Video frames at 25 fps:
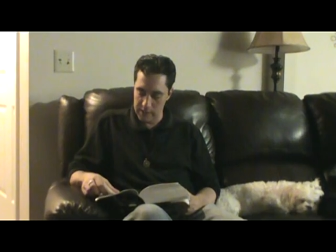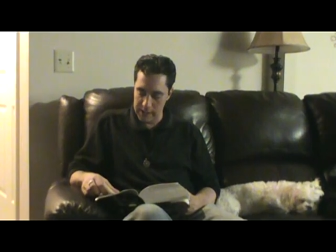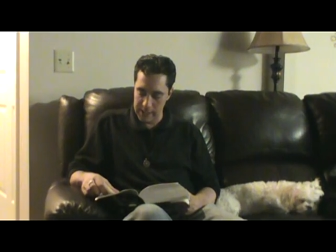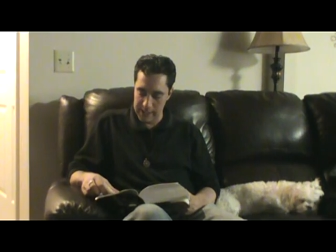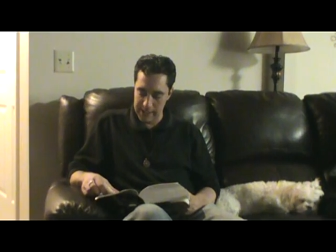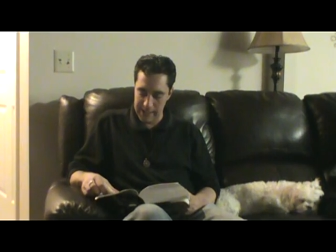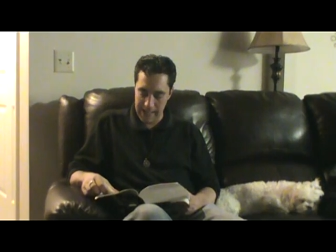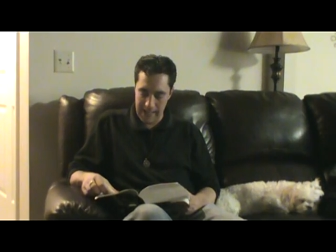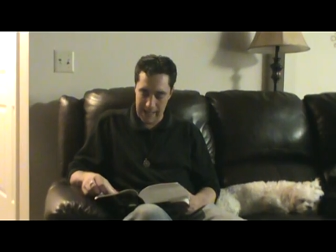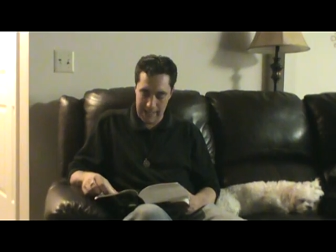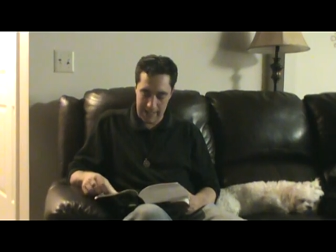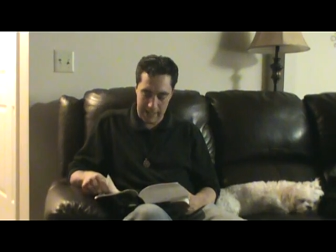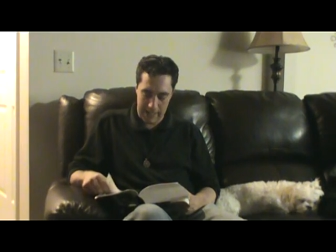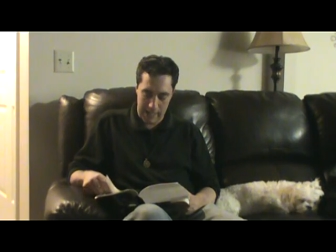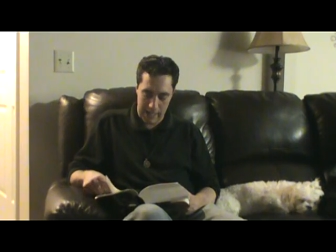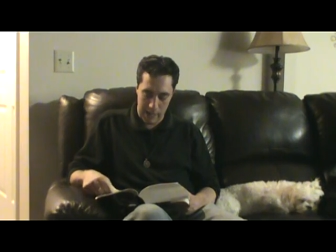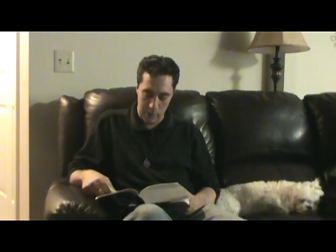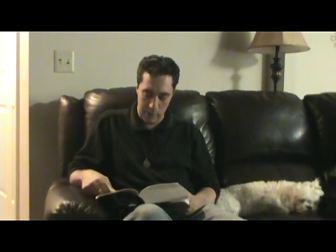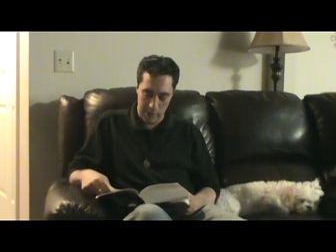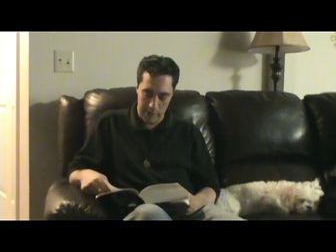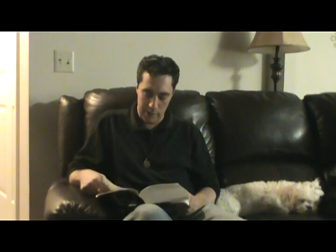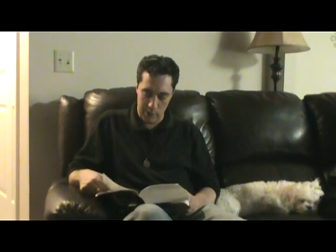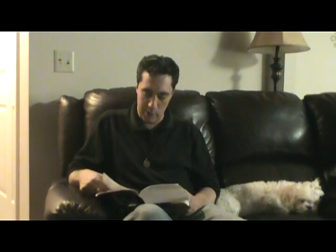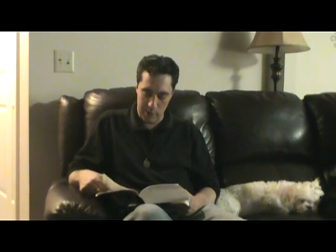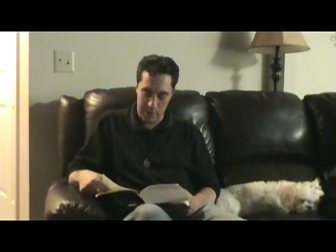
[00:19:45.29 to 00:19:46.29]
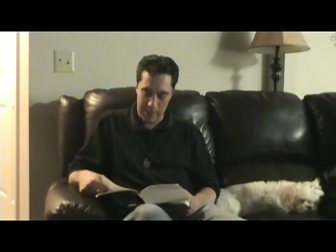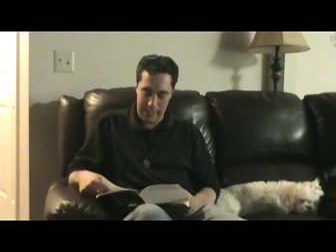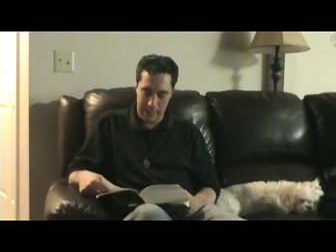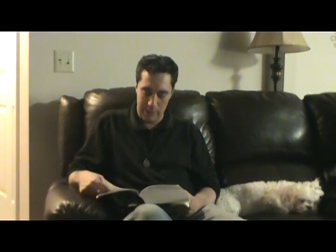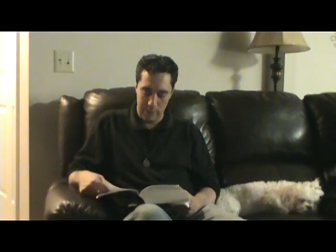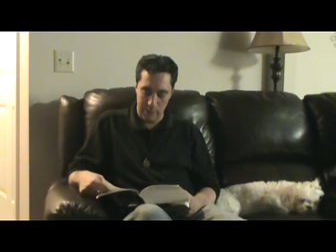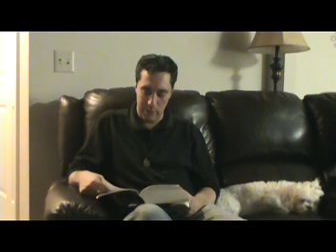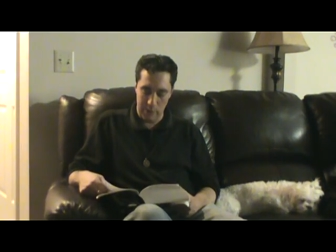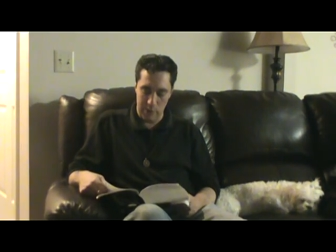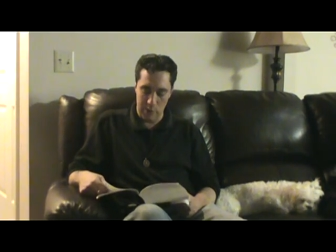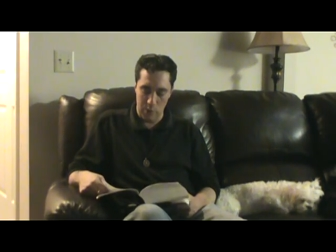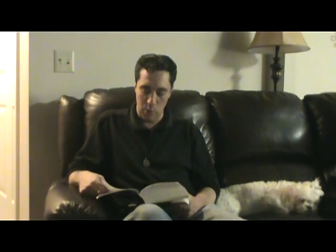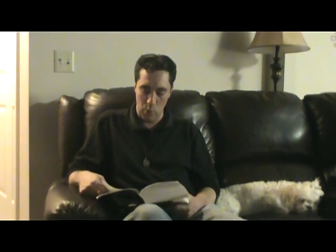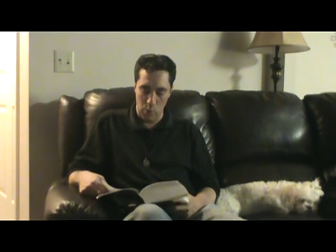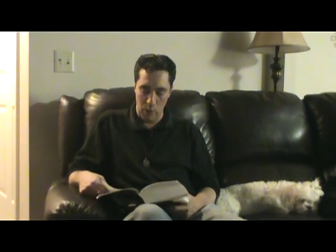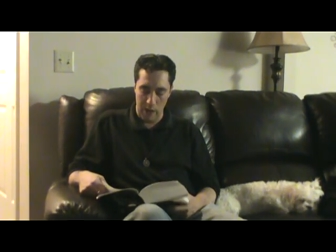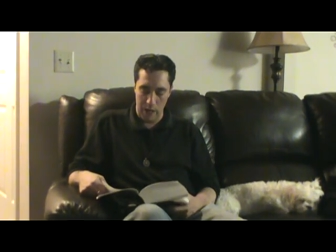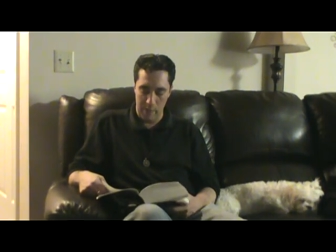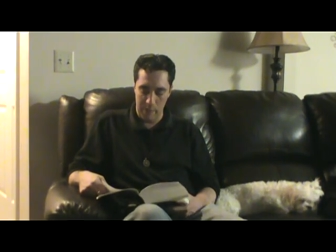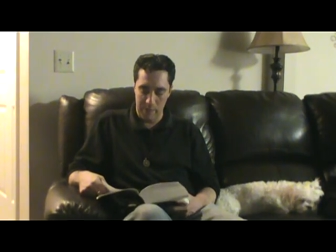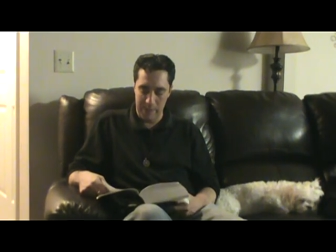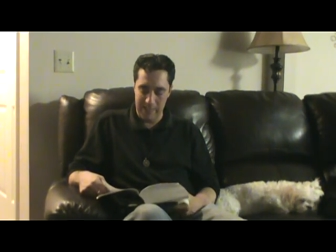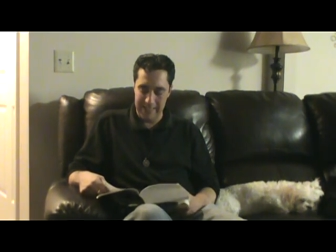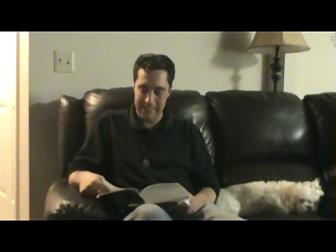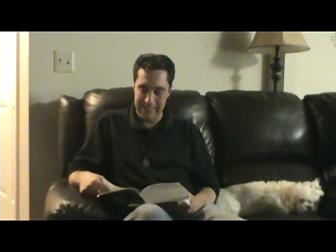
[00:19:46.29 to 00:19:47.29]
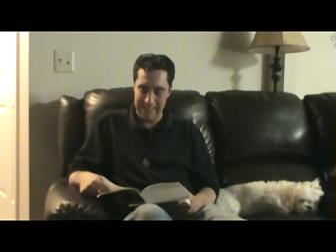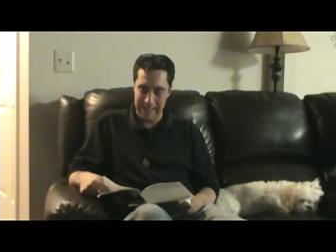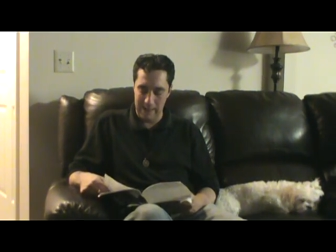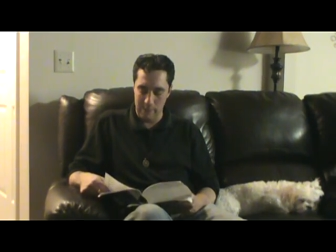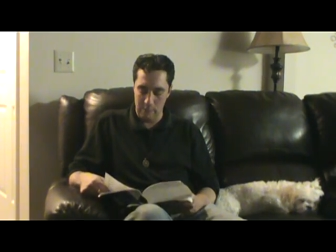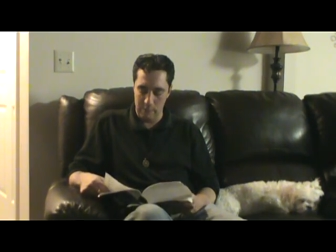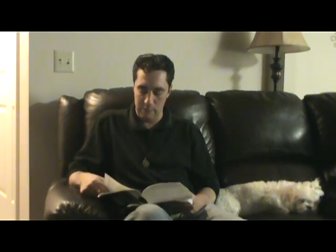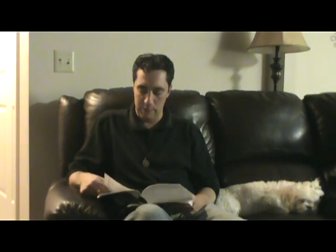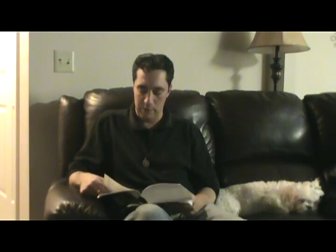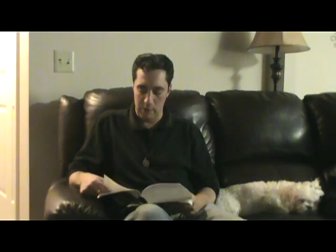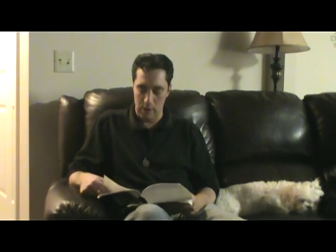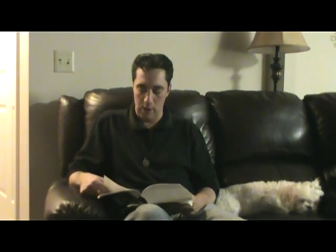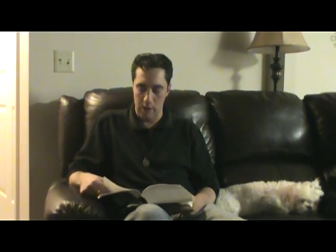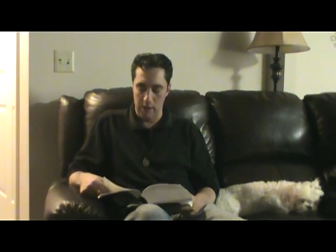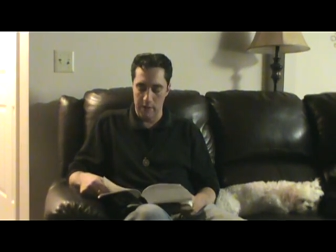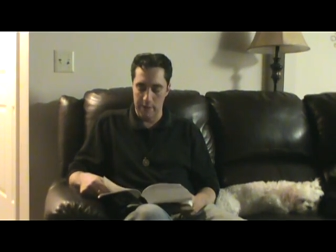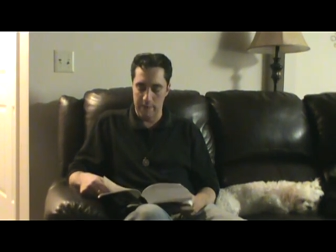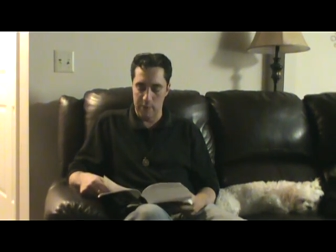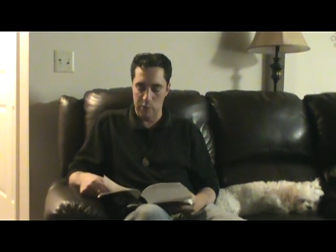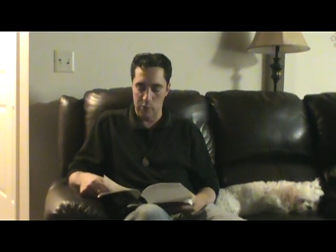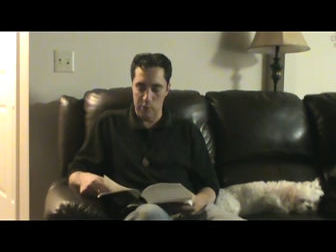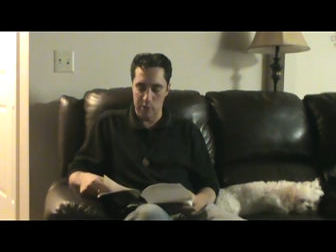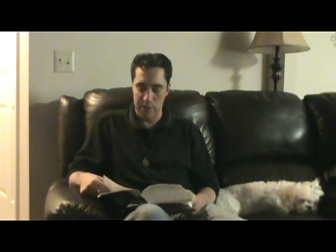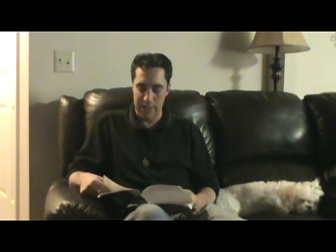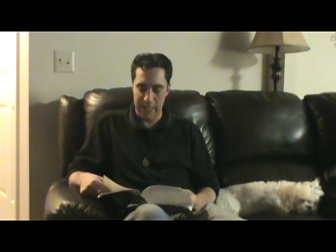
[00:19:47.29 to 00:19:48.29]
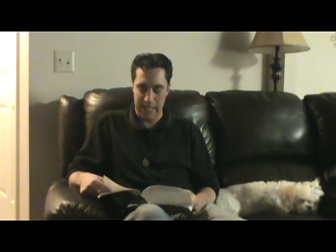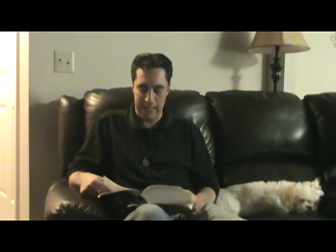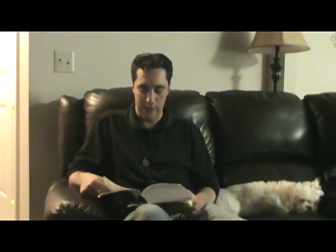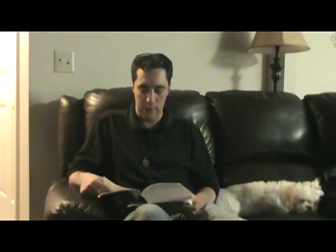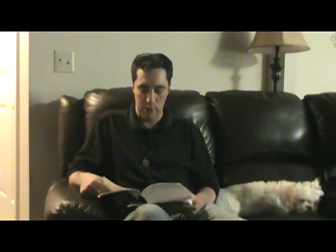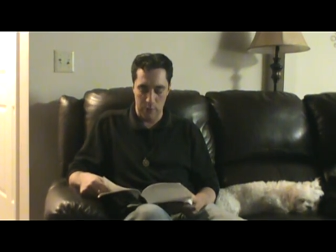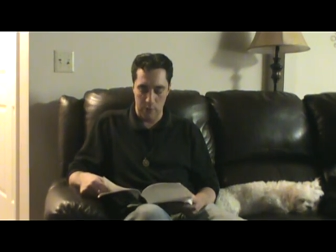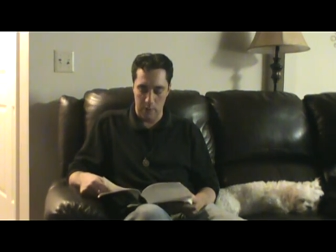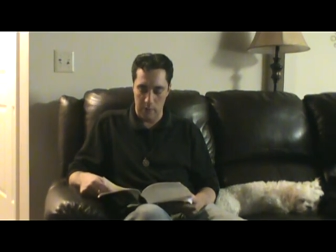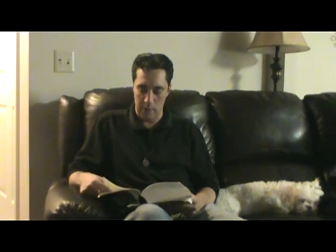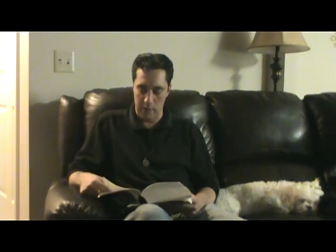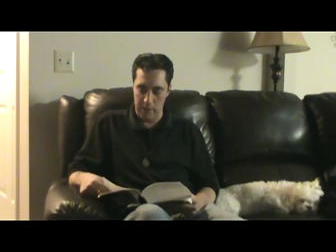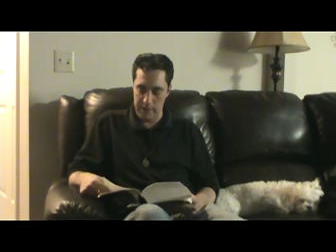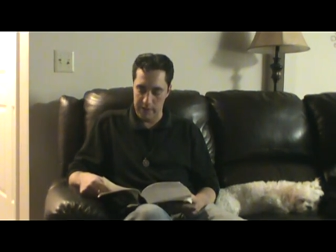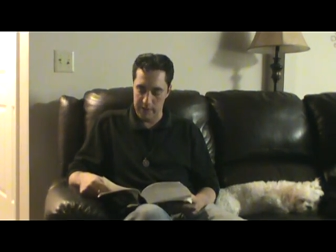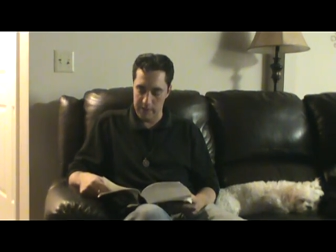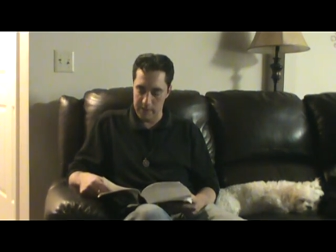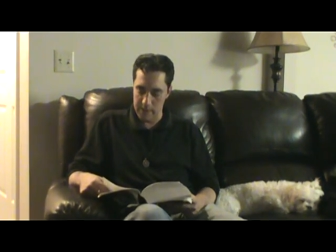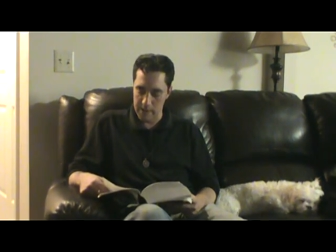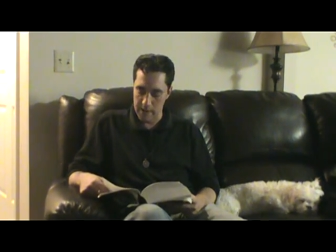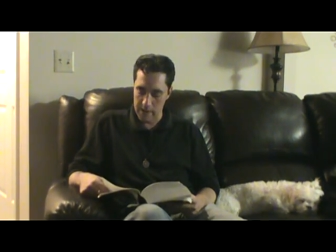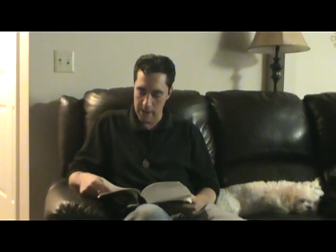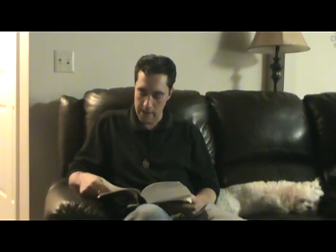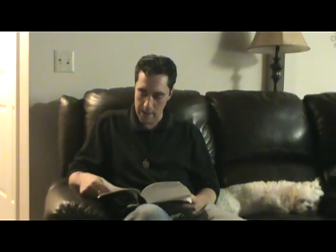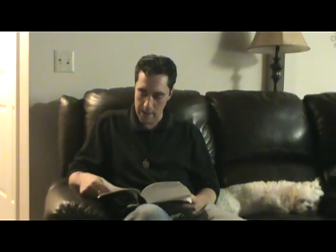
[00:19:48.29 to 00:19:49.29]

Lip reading: did not carry their secrets away with the downfall of their sanctuaries.